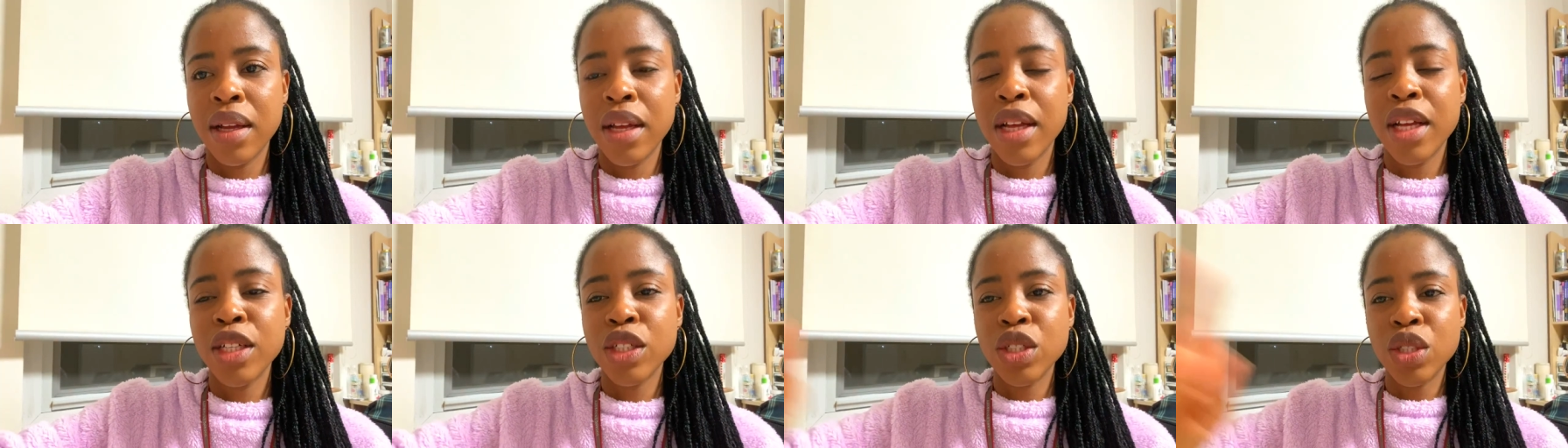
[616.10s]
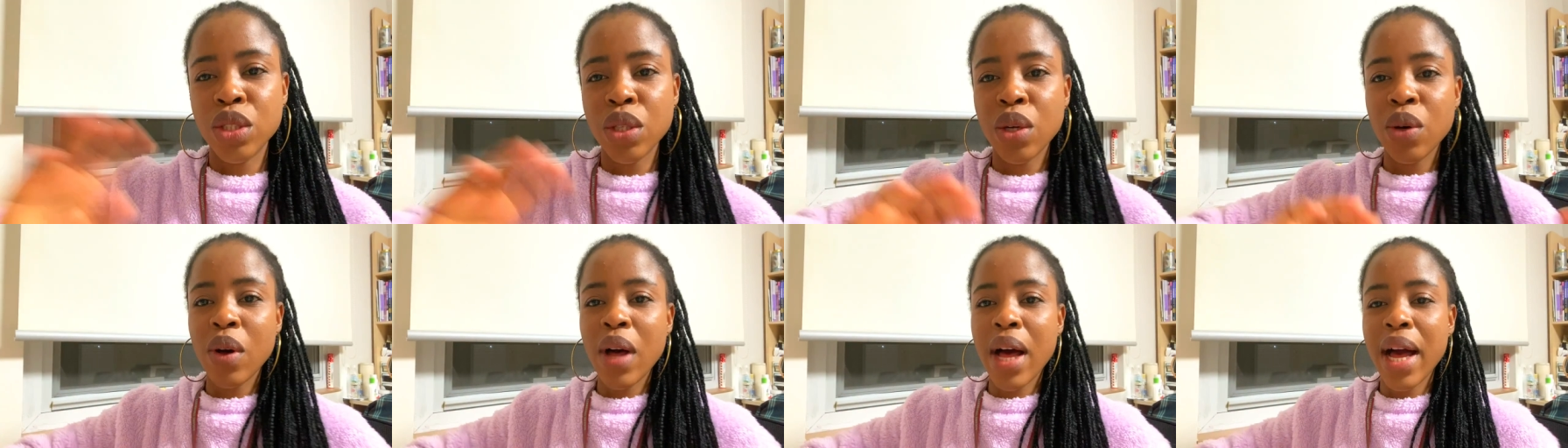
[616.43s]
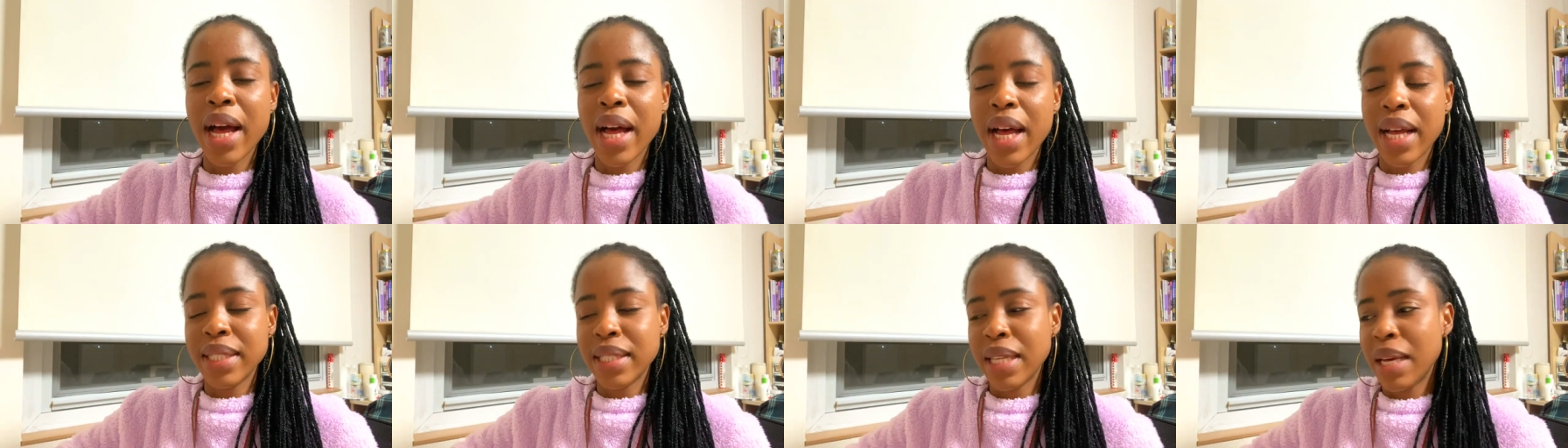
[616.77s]
So
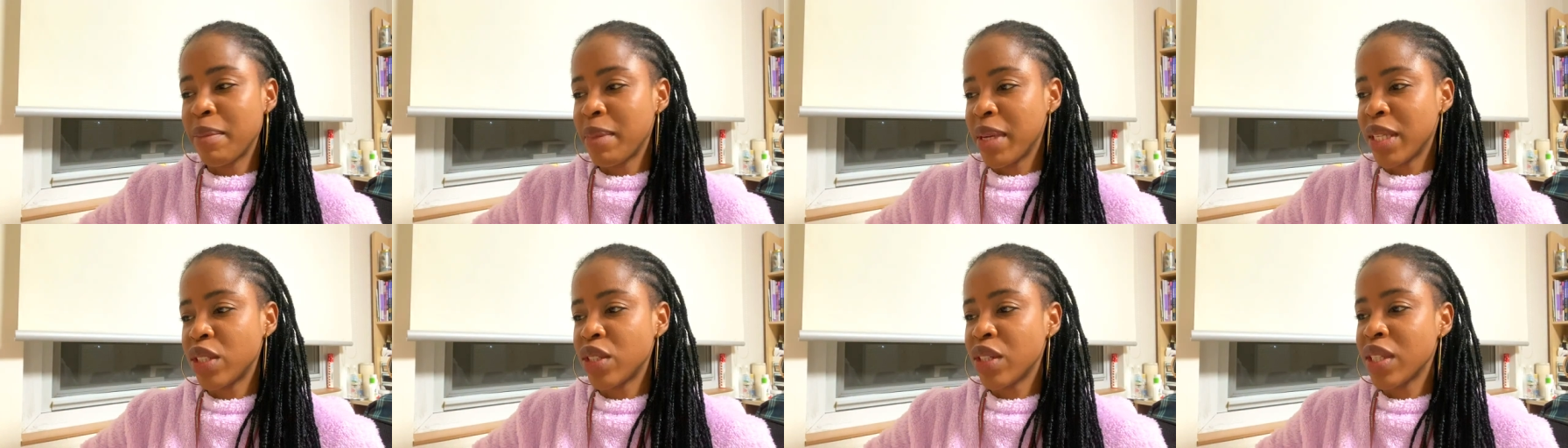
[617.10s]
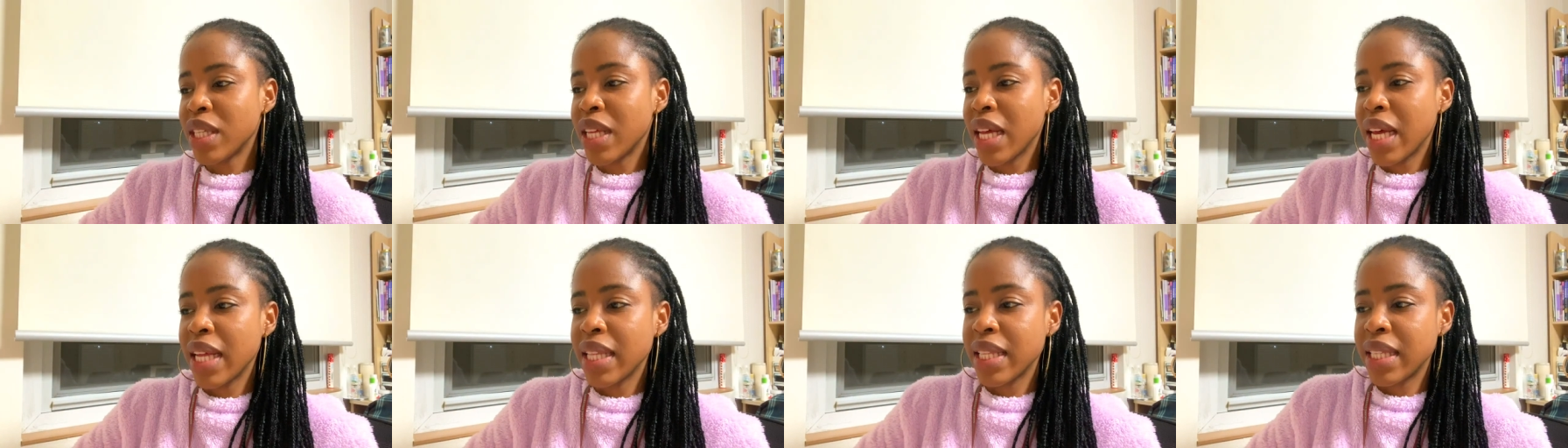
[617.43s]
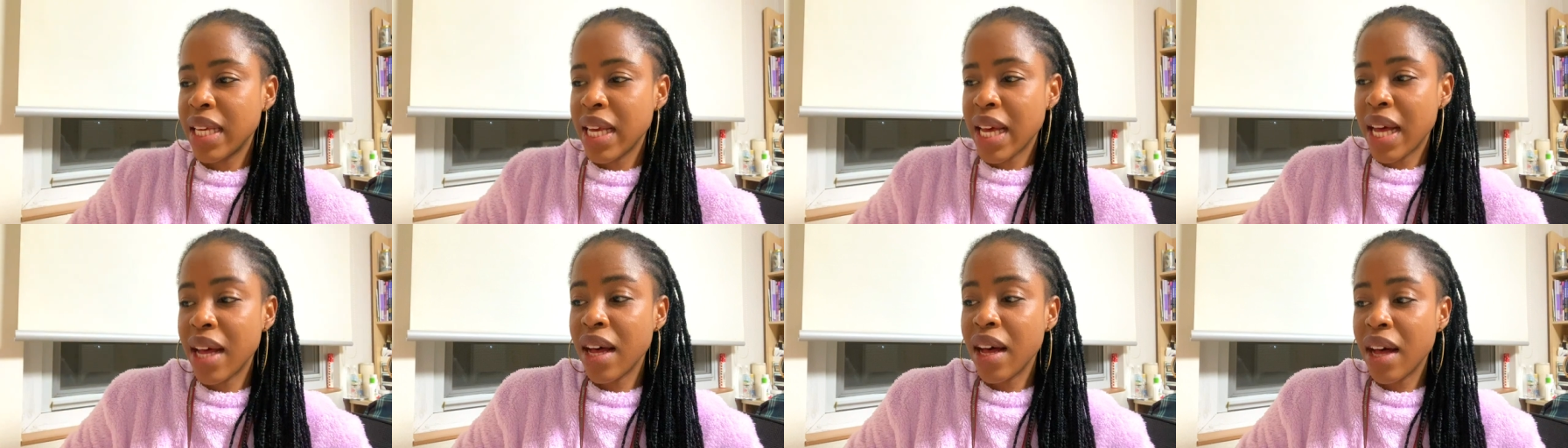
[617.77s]
as I mentioned
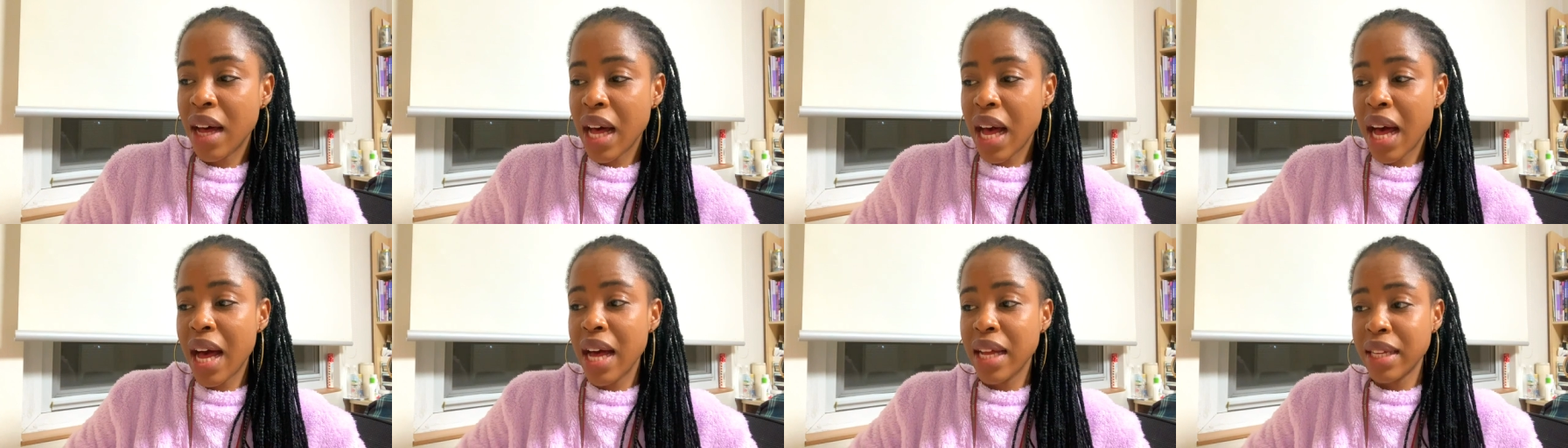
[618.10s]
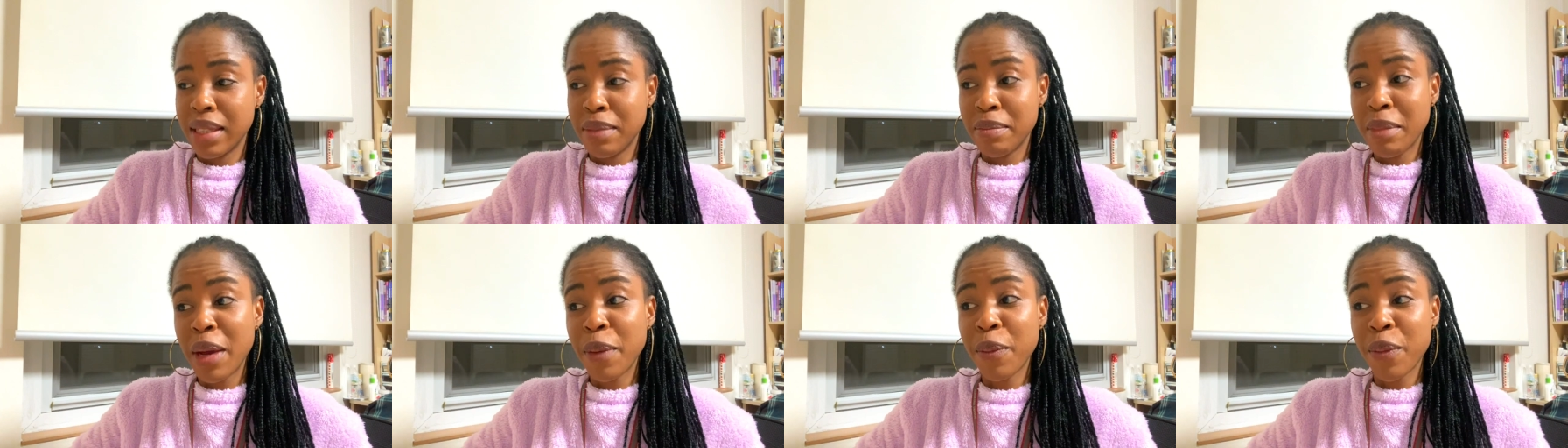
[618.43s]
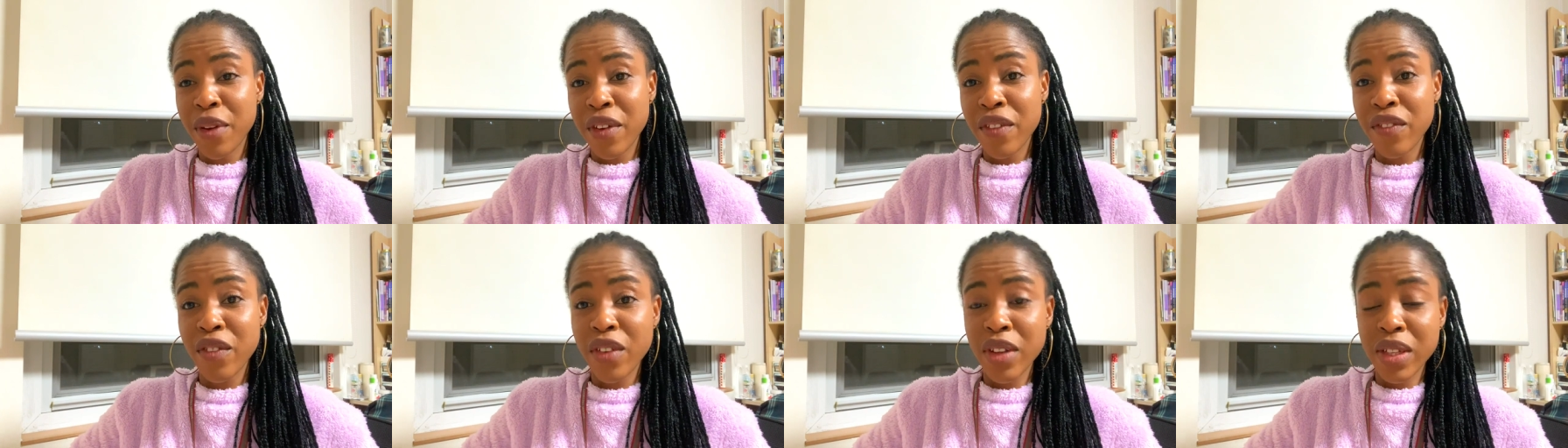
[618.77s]
earlier in my
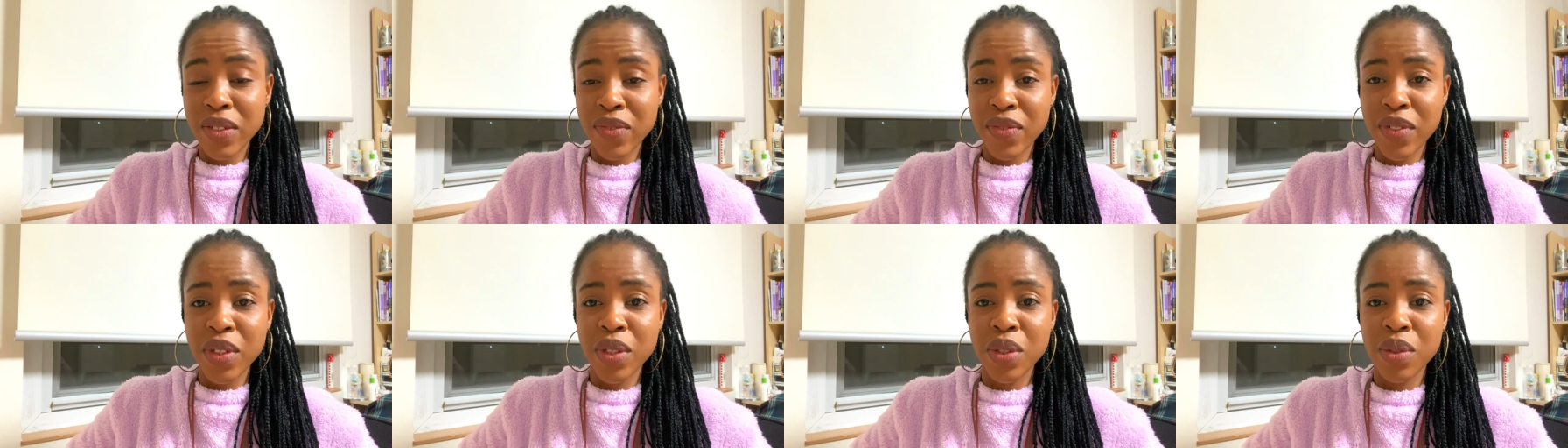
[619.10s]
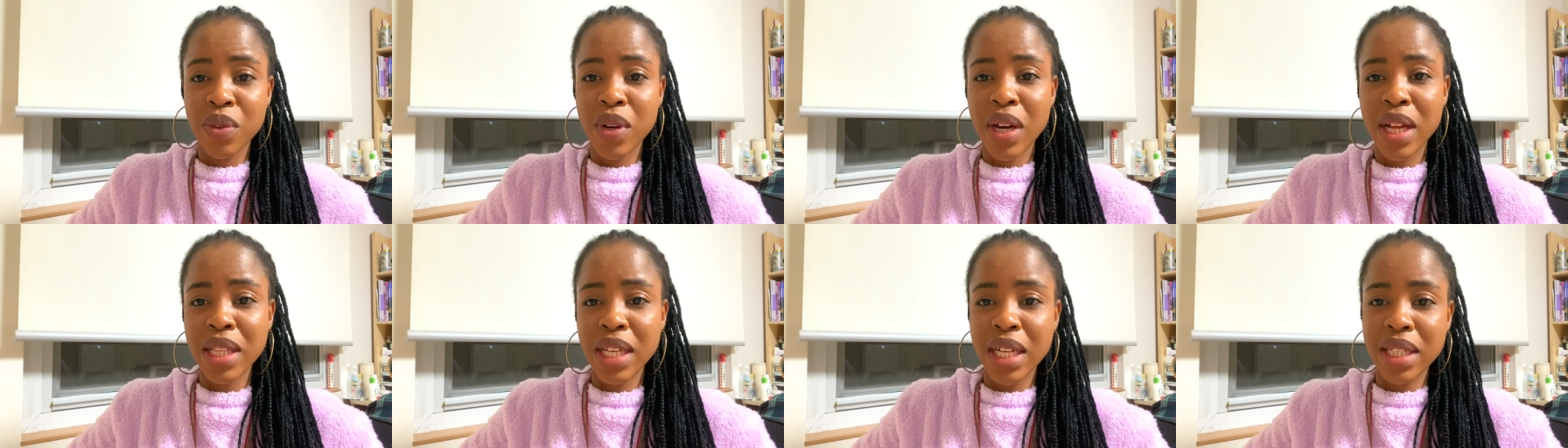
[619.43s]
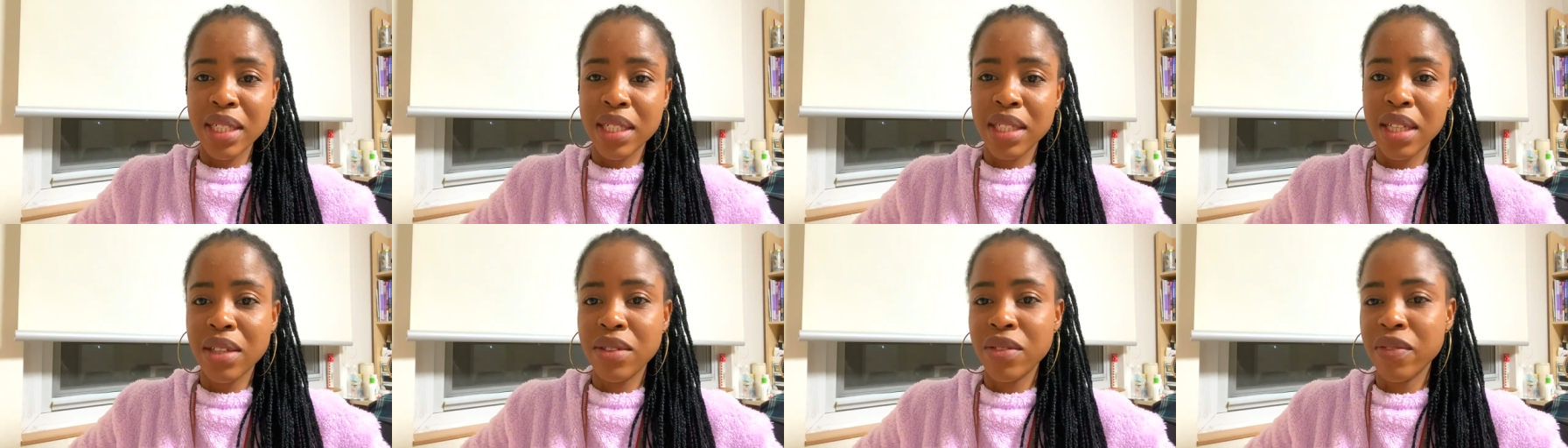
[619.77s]
previous video and at the
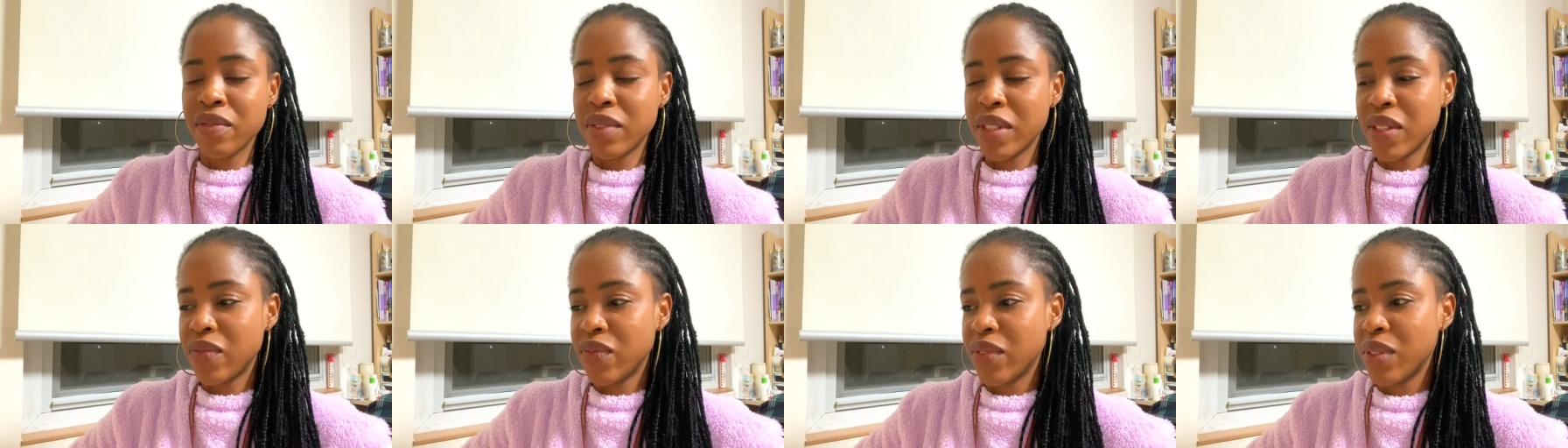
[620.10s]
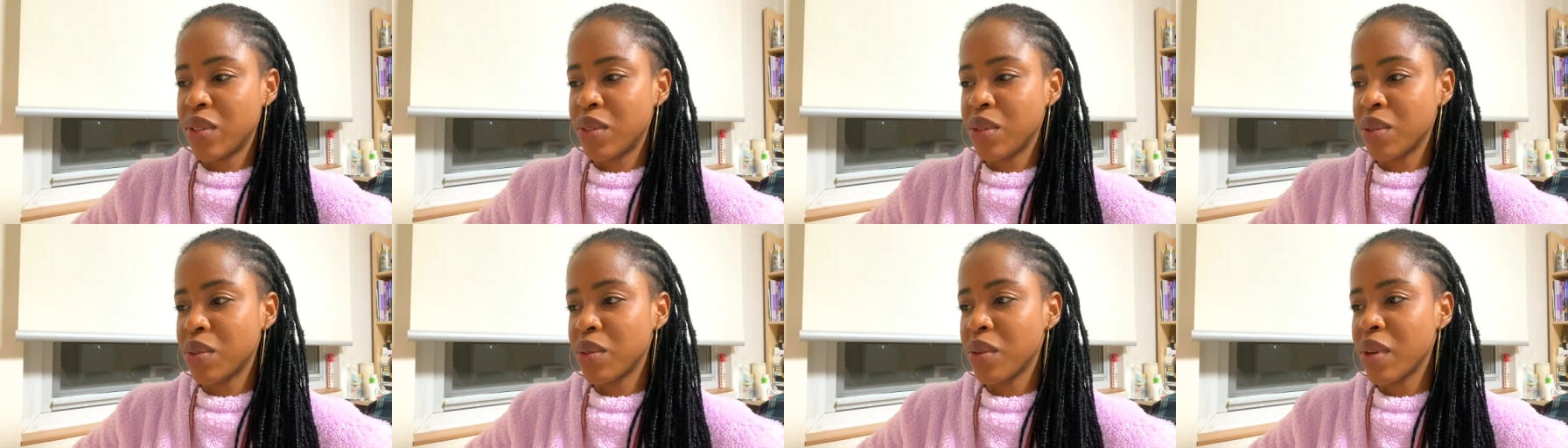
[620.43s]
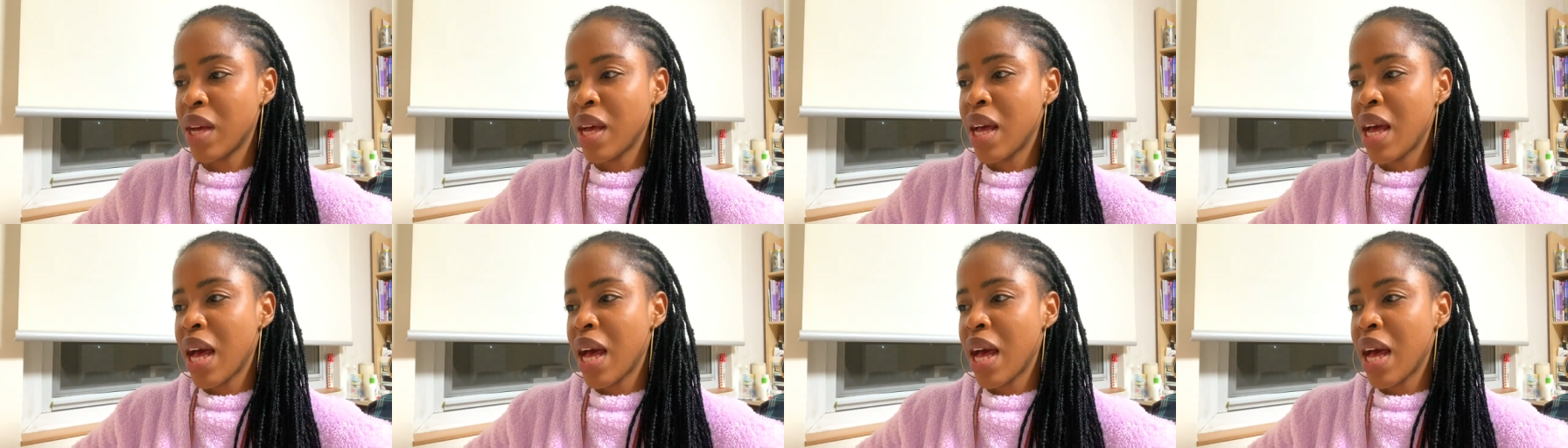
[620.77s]
start of this video,